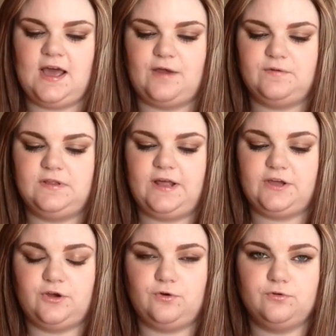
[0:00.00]
I really
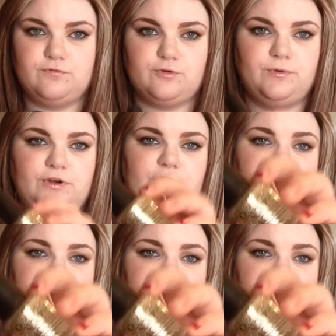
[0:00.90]
like gold for winter